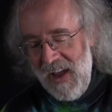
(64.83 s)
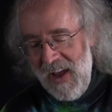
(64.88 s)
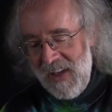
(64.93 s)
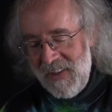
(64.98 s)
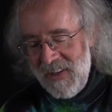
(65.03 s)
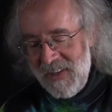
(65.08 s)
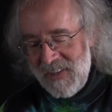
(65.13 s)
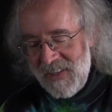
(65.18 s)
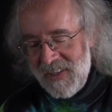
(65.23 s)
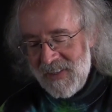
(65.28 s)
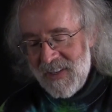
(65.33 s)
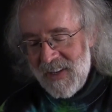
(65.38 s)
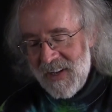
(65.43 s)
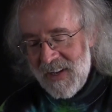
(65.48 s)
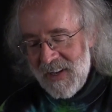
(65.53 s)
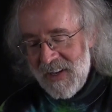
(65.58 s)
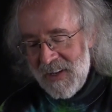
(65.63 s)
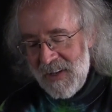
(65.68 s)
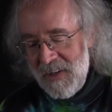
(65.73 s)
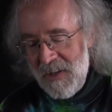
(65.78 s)
and this is
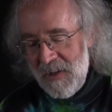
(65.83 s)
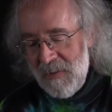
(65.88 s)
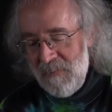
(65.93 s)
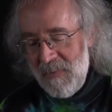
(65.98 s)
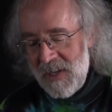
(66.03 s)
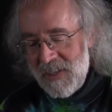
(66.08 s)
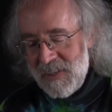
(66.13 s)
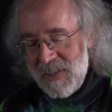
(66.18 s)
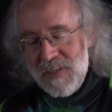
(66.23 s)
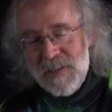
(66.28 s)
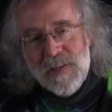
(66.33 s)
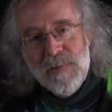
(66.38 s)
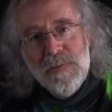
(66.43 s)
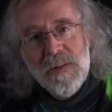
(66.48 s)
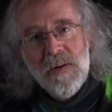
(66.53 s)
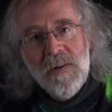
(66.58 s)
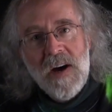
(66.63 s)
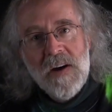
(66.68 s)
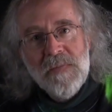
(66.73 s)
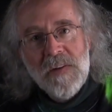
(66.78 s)
uh, meant to
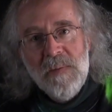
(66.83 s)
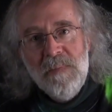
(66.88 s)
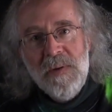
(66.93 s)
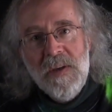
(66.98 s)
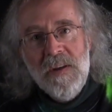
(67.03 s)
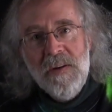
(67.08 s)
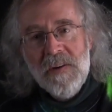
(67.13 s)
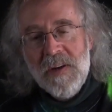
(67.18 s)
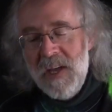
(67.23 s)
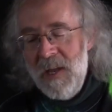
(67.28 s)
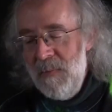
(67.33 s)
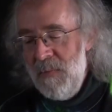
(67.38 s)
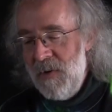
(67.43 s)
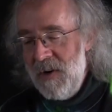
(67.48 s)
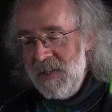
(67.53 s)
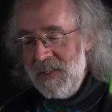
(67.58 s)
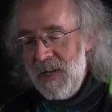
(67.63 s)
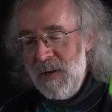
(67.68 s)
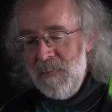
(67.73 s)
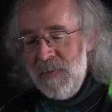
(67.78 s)
blow off computer
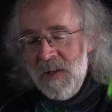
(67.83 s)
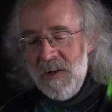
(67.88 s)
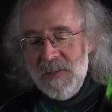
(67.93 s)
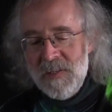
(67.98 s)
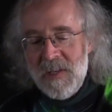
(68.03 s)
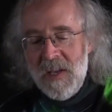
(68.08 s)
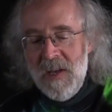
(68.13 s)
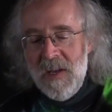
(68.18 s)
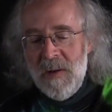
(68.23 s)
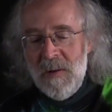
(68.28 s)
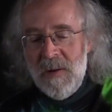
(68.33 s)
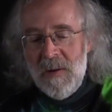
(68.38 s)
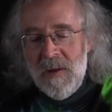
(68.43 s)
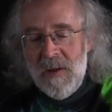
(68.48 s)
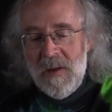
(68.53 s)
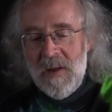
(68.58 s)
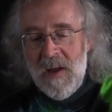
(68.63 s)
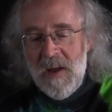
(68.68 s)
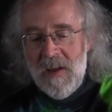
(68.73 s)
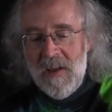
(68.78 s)
keyboards, and it blows
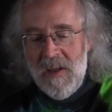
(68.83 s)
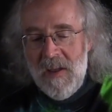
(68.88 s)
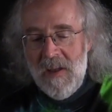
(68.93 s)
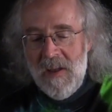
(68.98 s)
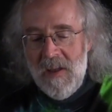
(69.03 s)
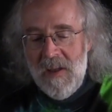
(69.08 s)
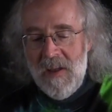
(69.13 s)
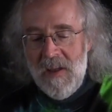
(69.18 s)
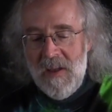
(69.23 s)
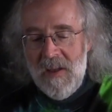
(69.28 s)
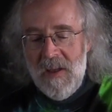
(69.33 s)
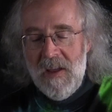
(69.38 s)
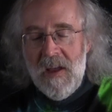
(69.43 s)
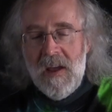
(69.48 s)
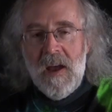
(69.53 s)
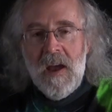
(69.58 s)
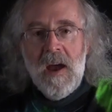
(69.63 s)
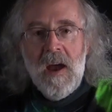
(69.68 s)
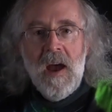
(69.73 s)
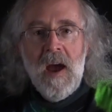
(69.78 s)

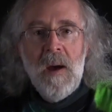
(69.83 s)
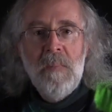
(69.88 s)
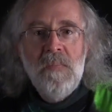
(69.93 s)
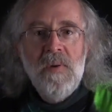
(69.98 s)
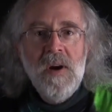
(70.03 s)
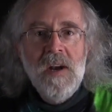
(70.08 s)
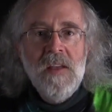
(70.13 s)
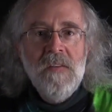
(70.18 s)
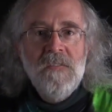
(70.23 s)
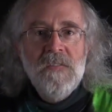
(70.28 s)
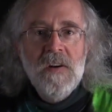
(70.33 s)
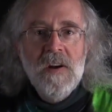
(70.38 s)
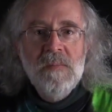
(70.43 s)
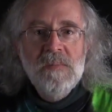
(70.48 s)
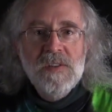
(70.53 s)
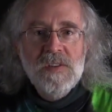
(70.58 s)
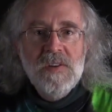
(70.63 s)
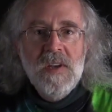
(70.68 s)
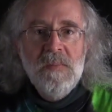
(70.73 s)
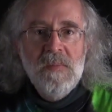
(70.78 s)
a pretty firm
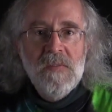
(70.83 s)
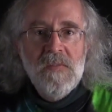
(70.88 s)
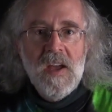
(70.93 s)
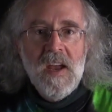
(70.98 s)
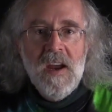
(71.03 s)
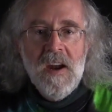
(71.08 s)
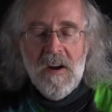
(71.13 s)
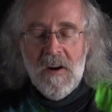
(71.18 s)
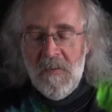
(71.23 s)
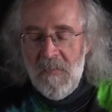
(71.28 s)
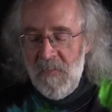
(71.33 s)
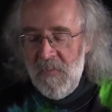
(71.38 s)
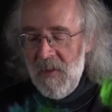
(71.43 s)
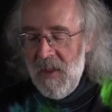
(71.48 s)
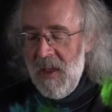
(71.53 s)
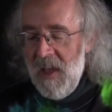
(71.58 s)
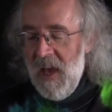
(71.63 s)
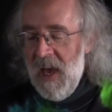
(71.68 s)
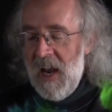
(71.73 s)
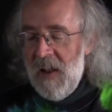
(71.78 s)
stream of air.
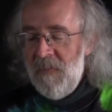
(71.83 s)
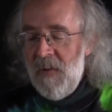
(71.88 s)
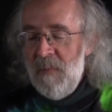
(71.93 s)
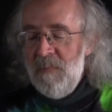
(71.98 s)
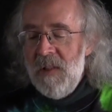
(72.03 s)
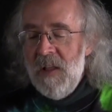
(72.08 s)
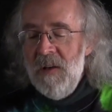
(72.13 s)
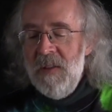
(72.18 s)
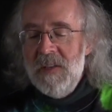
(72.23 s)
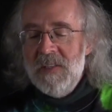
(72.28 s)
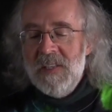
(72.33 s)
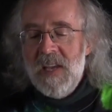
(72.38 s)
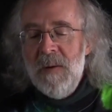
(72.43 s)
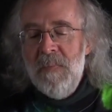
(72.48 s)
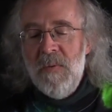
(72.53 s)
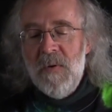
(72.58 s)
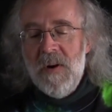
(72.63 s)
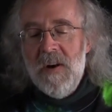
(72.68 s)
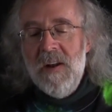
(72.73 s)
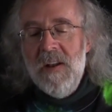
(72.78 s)
And if I blow this
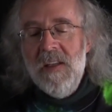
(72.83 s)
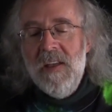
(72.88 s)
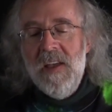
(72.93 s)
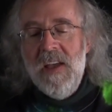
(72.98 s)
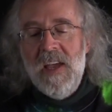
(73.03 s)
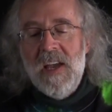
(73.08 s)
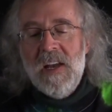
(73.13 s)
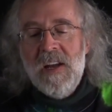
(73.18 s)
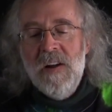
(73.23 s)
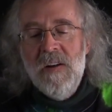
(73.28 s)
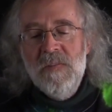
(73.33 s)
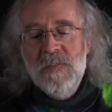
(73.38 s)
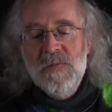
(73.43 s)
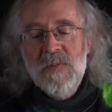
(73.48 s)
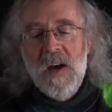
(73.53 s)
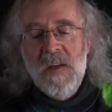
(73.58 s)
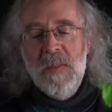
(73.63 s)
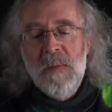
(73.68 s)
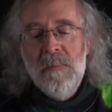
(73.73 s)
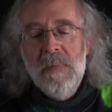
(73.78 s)
upward, it curves
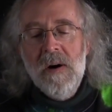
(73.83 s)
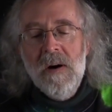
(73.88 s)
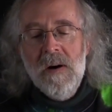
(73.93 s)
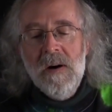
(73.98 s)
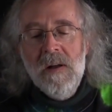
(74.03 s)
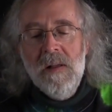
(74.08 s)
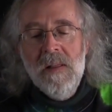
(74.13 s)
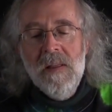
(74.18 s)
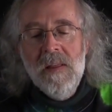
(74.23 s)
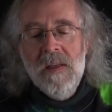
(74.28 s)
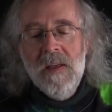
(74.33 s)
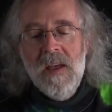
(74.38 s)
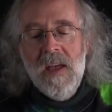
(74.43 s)
around the ball,